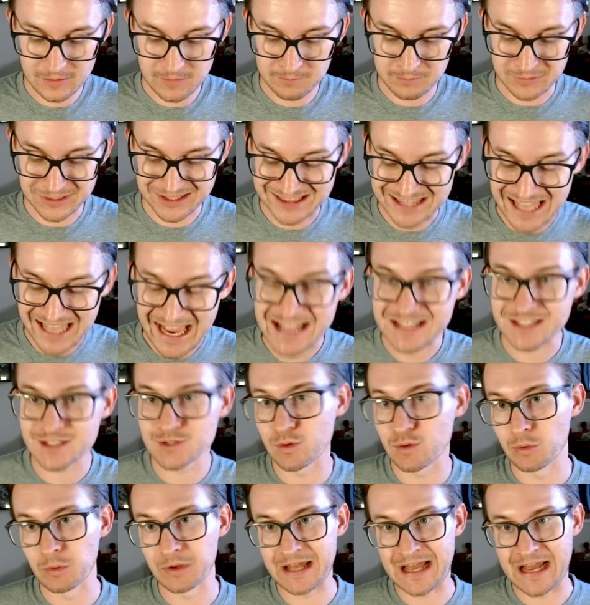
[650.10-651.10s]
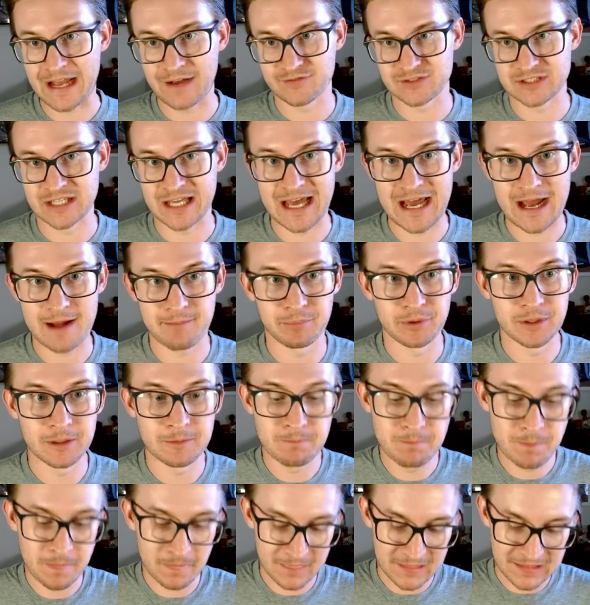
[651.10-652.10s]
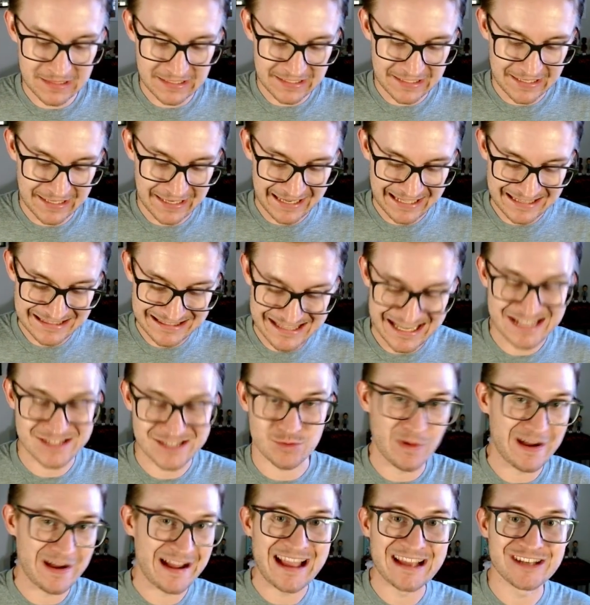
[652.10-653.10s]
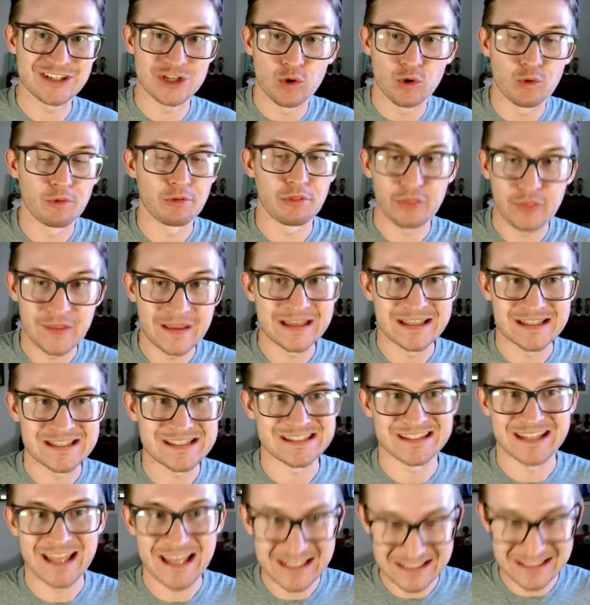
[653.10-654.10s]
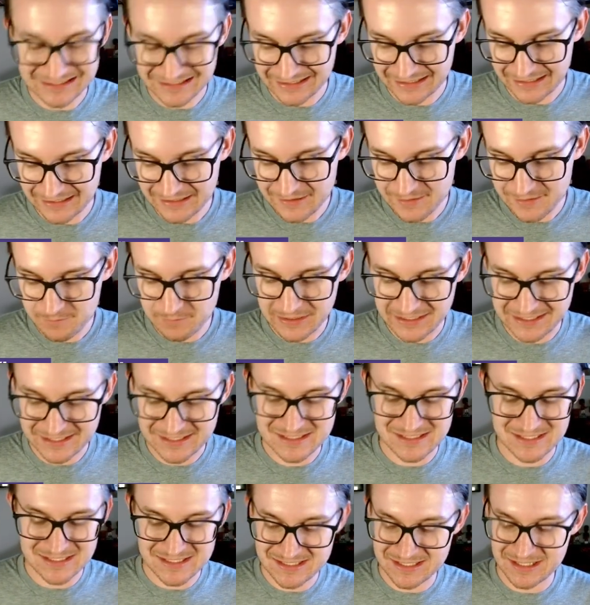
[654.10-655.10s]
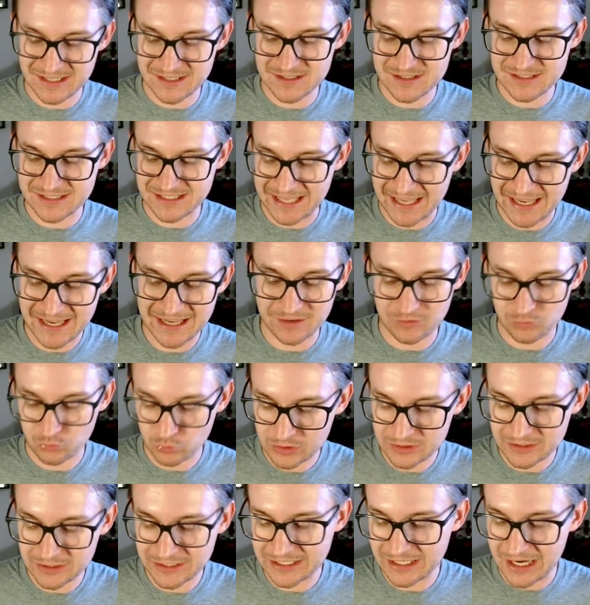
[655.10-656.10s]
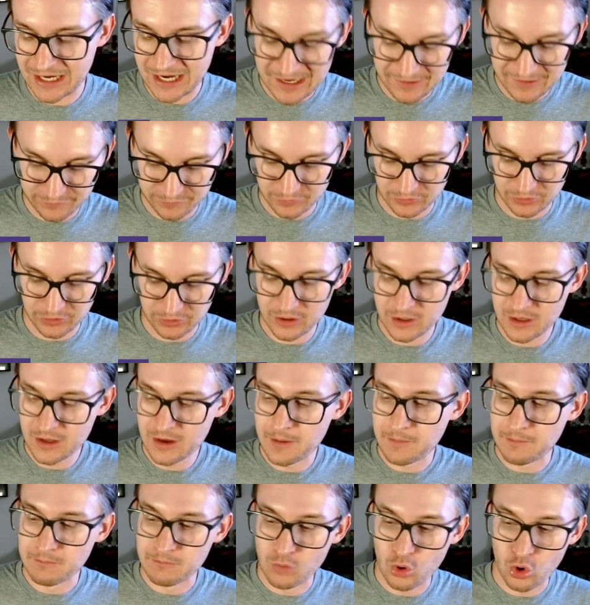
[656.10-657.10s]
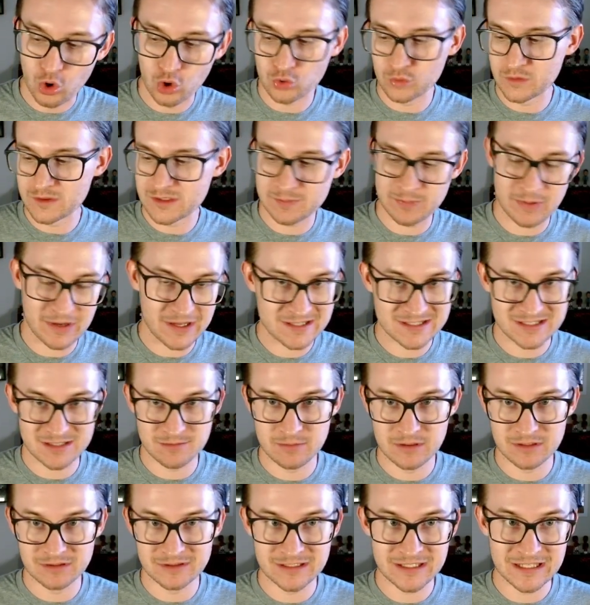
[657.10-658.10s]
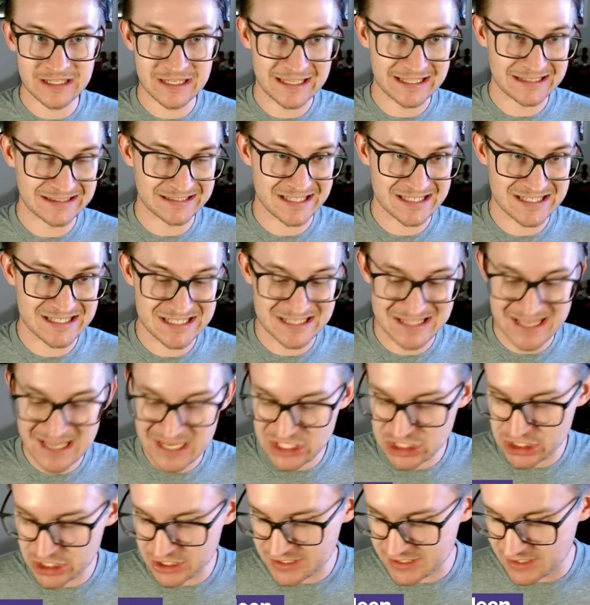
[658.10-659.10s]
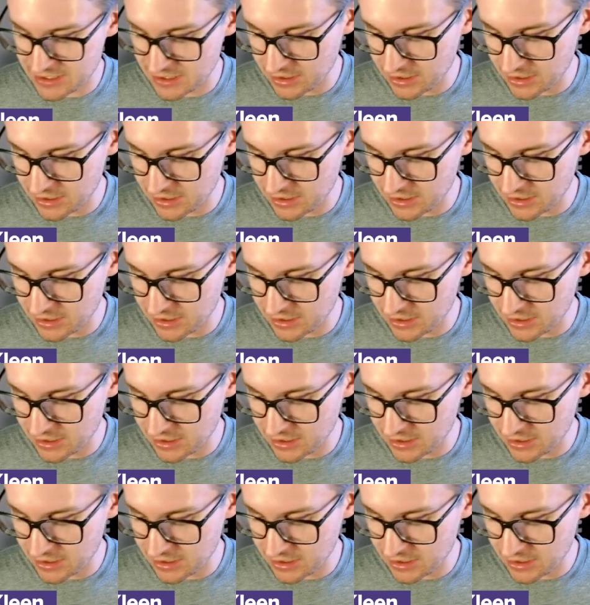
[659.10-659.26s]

But that's what would have to happen. And that's why I don't think it's likely, because the Suns can't really offer more responsibility unless they just